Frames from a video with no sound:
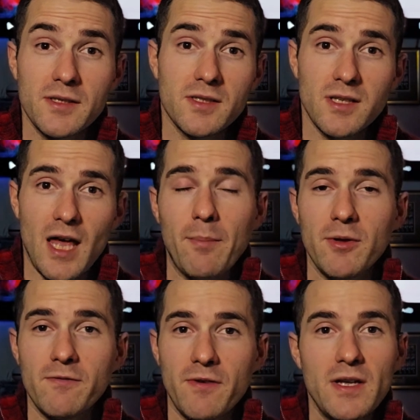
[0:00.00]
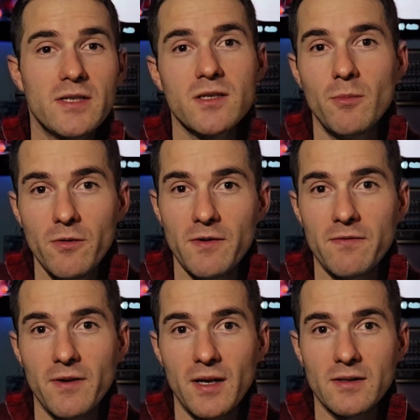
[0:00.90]
slap in the face to movie
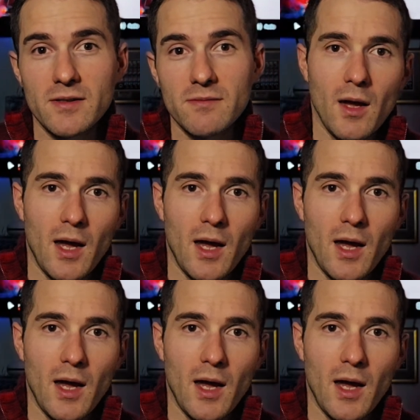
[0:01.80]
fans.